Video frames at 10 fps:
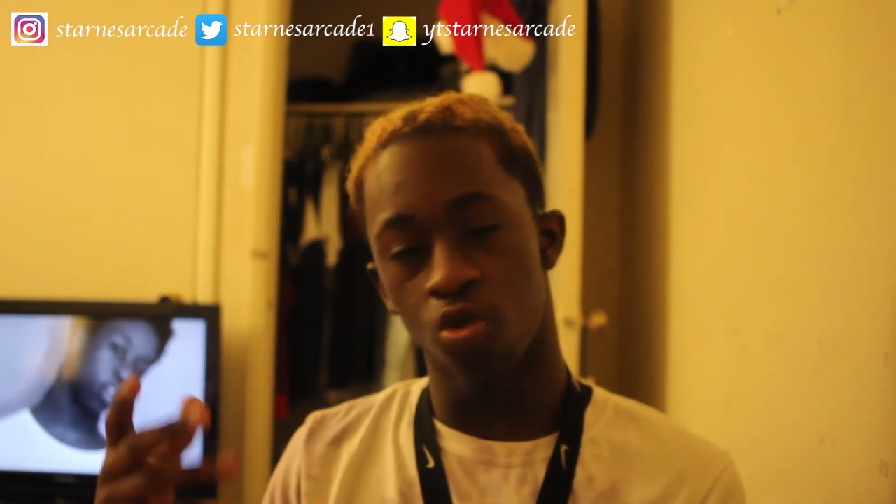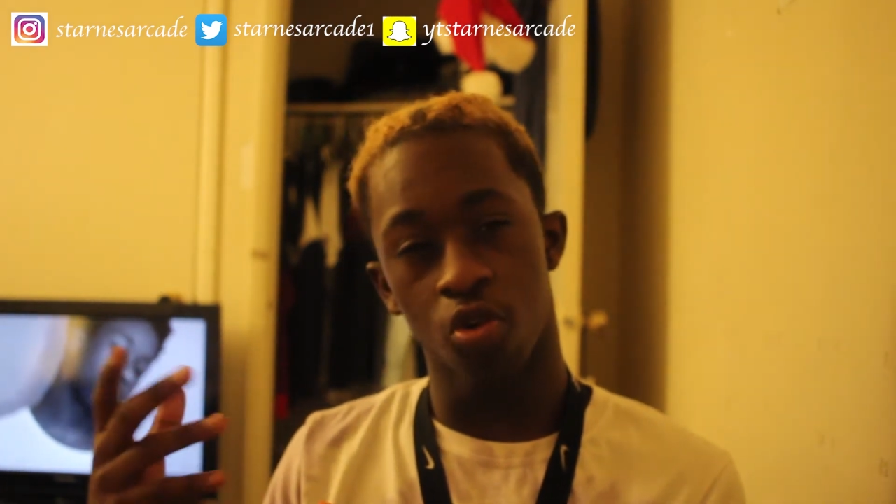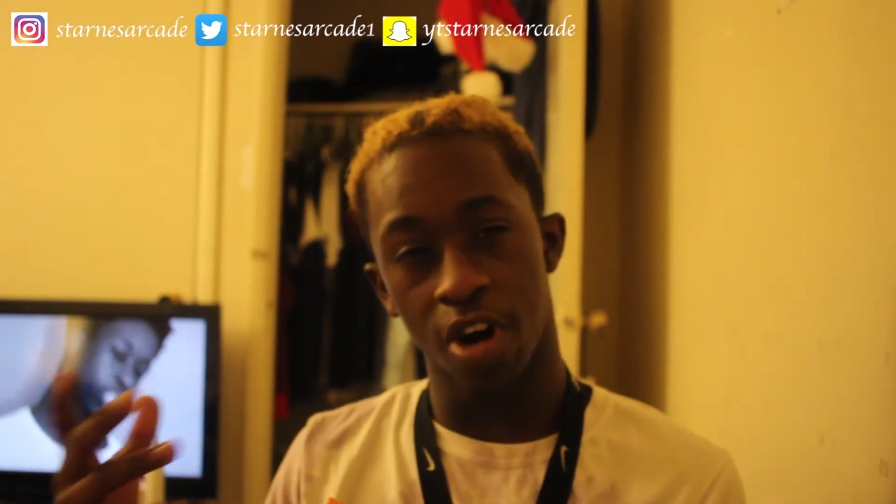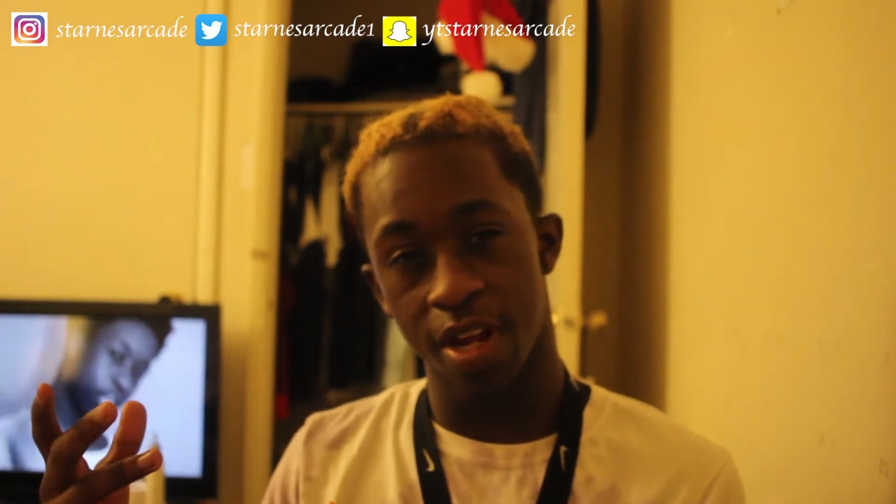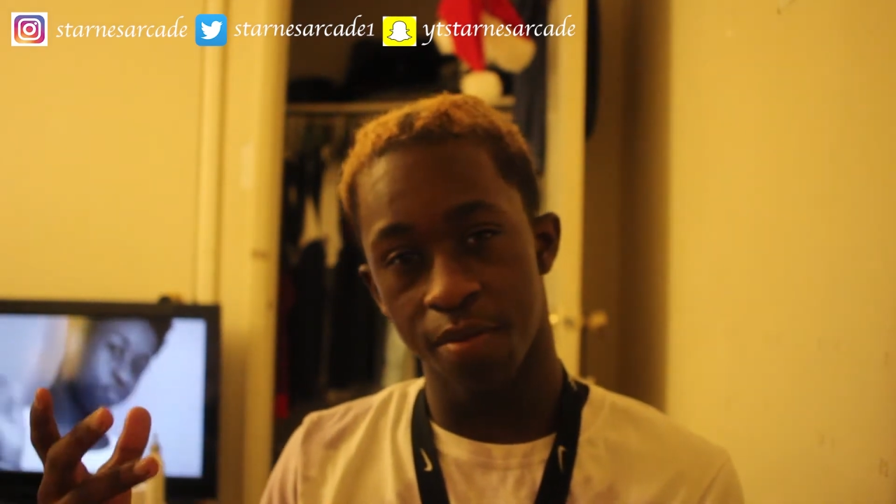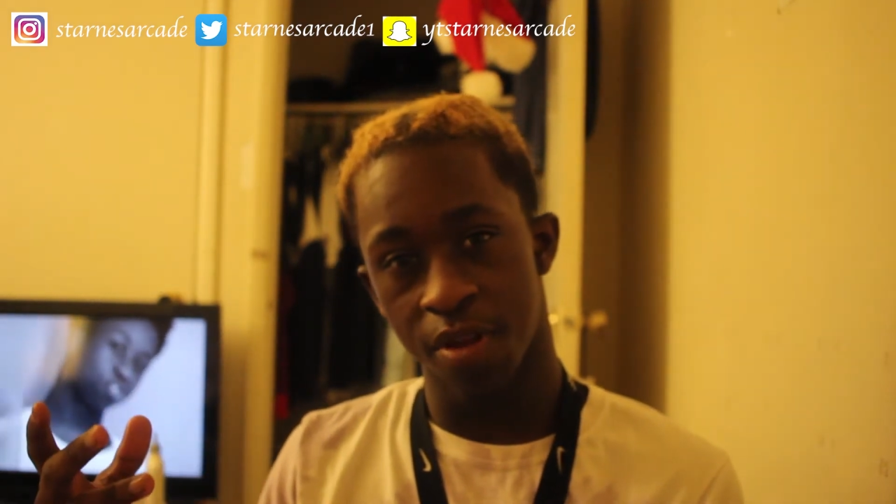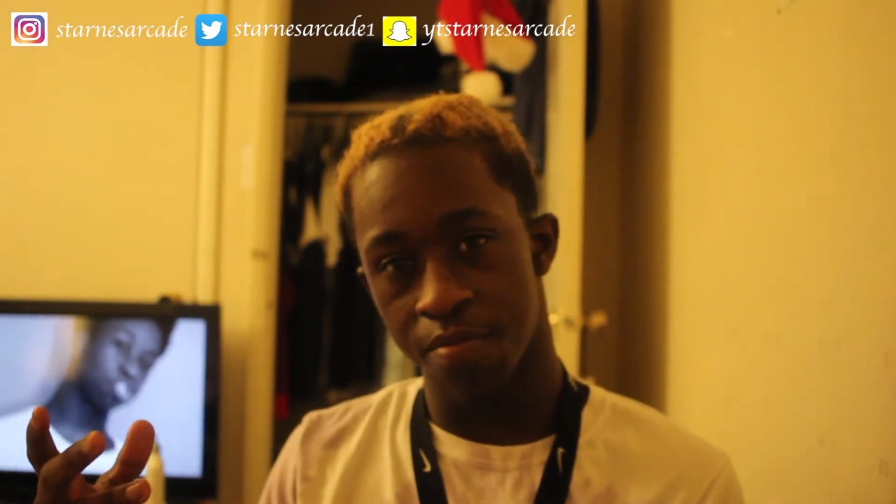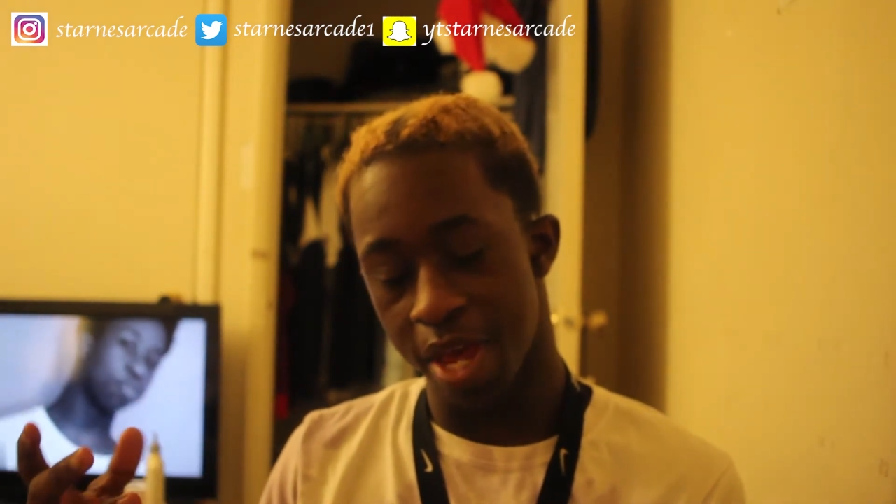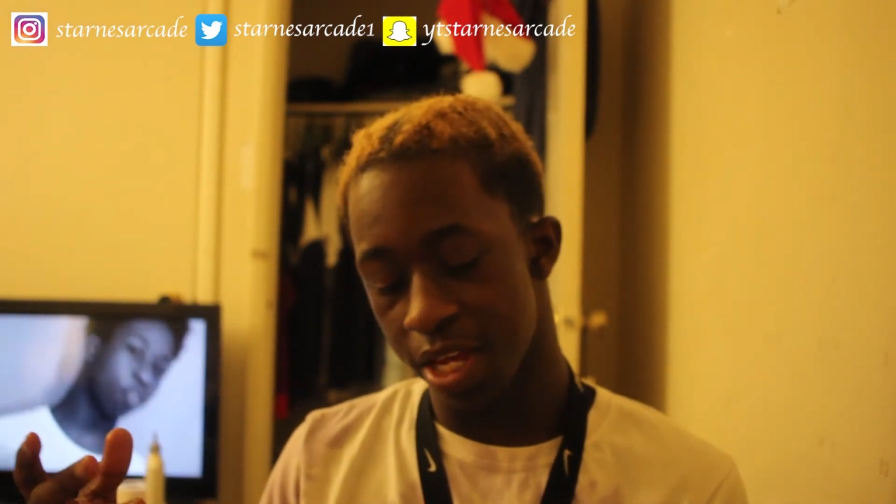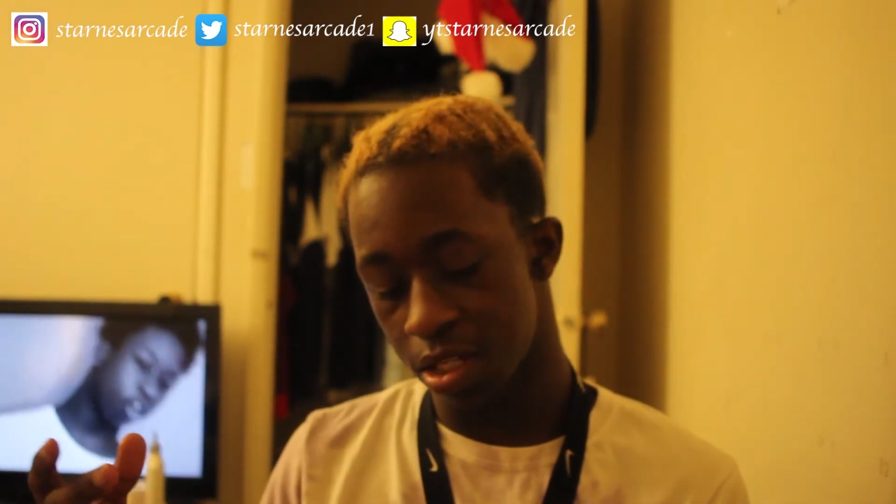
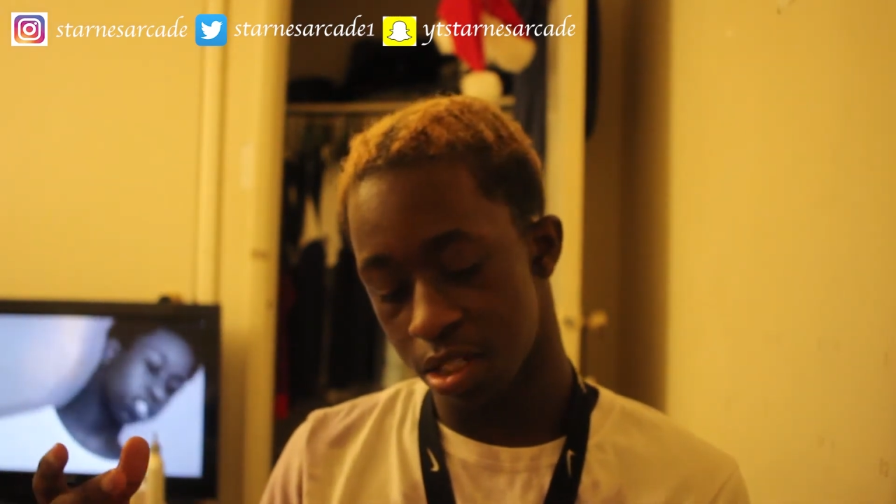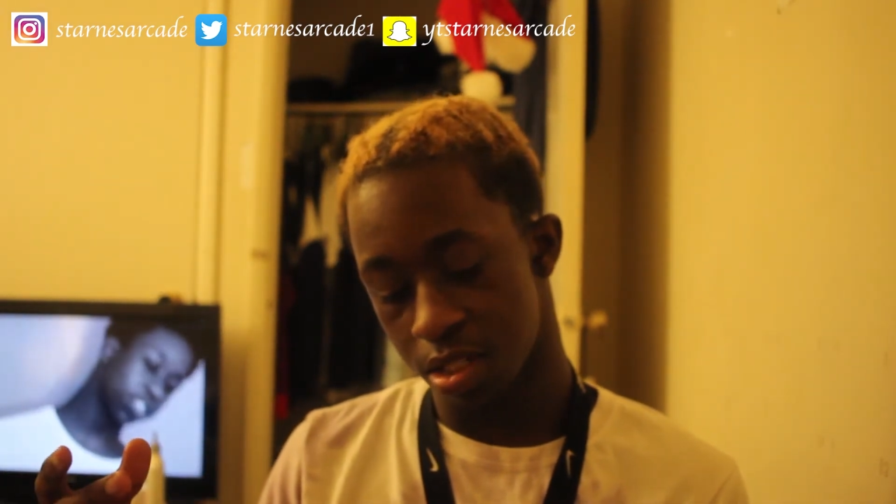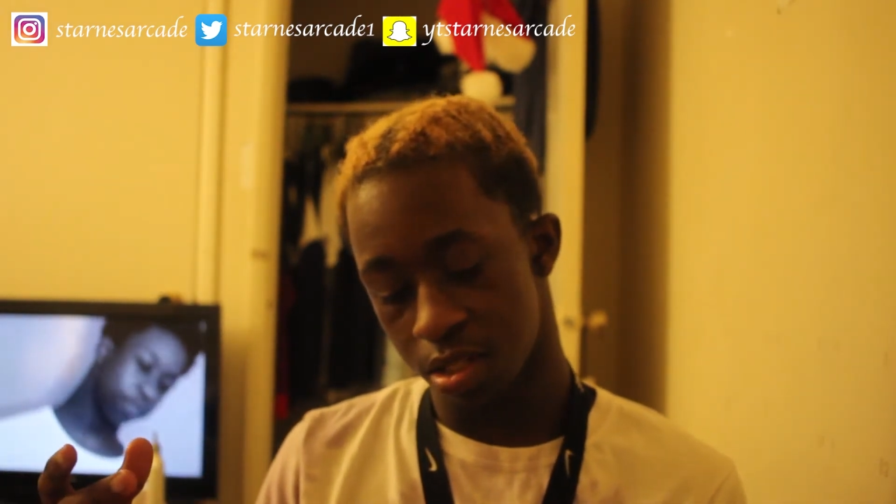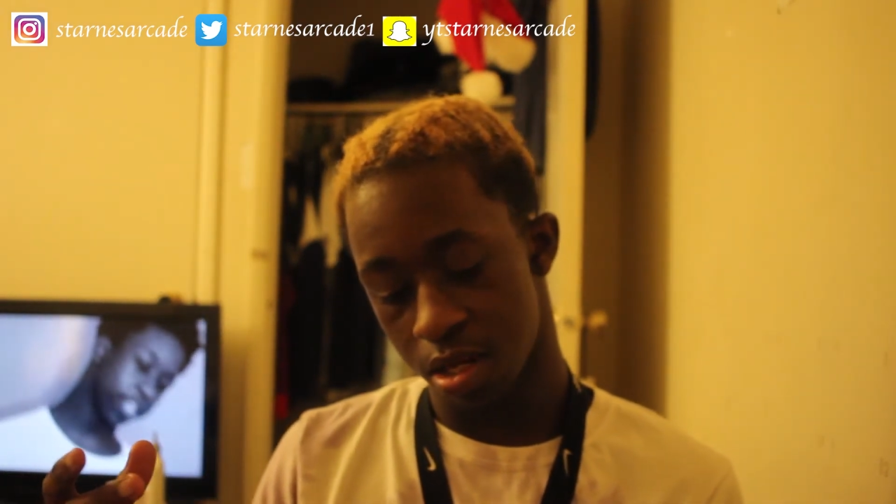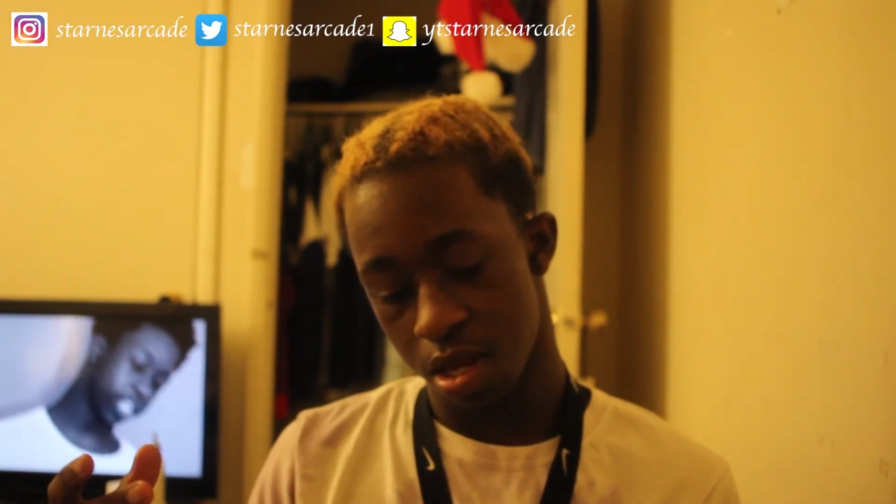cream-based.